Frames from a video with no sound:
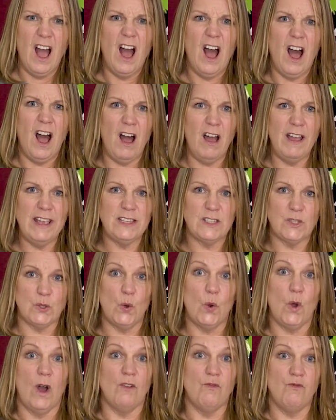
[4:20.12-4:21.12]
I
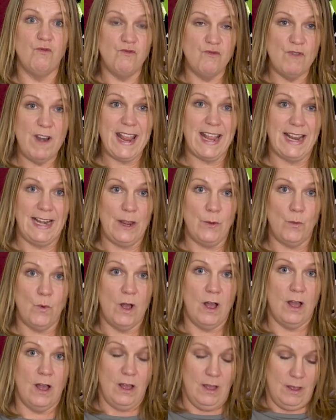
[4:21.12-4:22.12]
saw a wriggly
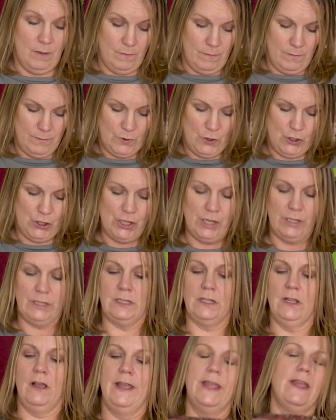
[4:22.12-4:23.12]
worm, just
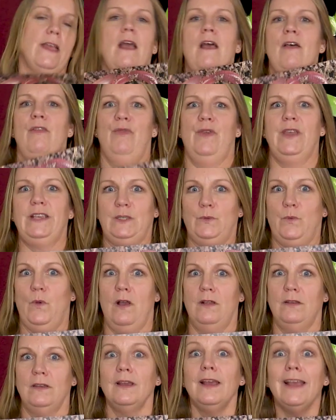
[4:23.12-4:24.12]
like this
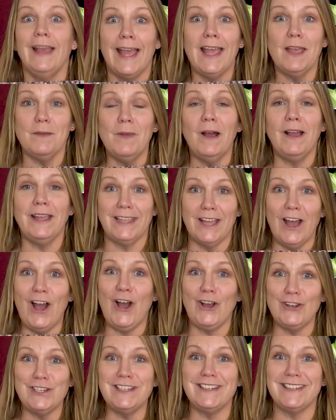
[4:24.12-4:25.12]
one, in my
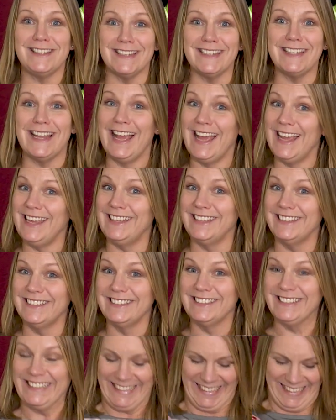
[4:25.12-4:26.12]
garden today.
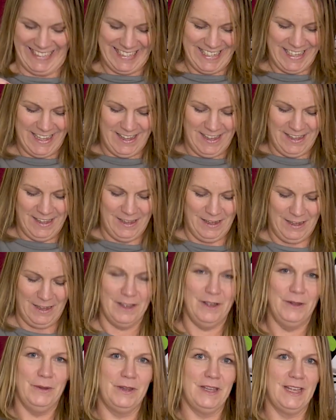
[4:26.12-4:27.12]

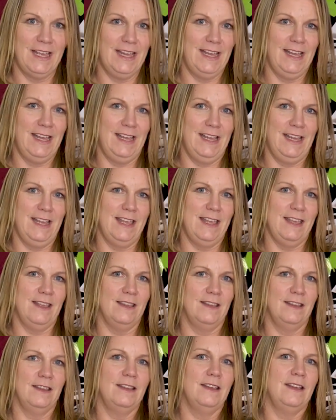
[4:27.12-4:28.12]
Okay,
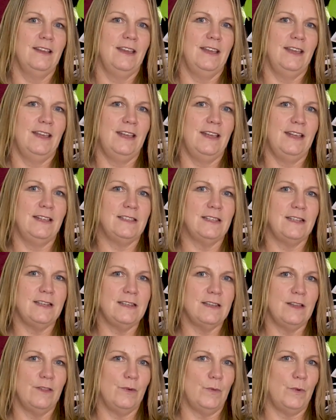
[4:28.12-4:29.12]
here's
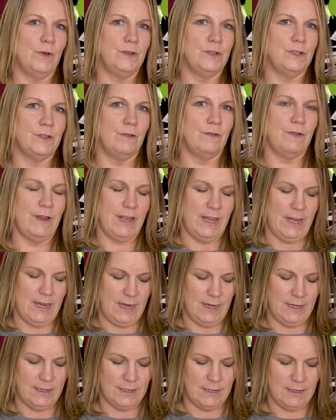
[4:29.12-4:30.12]
another one to
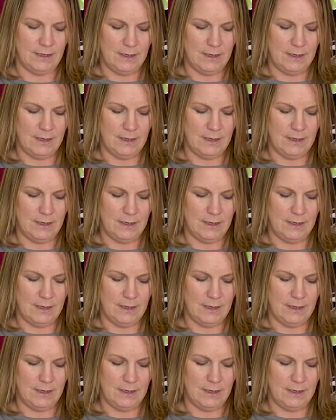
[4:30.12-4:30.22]
read.